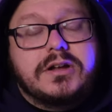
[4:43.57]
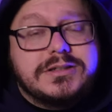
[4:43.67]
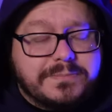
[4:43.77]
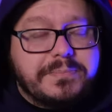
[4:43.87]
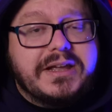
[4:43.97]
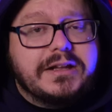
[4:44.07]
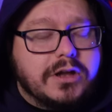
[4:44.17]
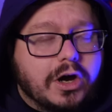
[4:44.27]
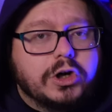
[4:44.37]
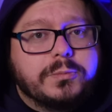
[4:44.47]
to being the
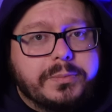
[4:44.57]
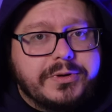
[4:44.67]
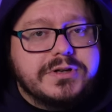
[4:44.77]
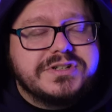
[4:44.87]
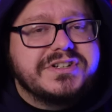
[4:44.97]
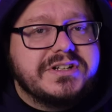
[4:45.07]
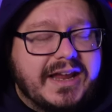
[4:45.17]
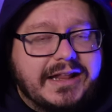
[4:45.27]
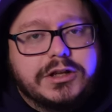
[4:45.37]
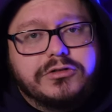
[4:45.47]
horrible person
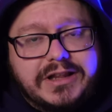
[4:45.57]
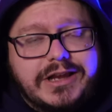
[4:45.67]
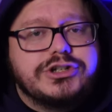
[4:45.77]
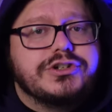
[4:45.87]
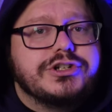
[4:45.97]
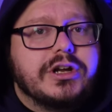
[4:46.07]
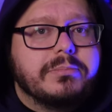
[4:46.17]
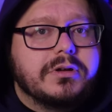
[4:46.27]
in the relationship.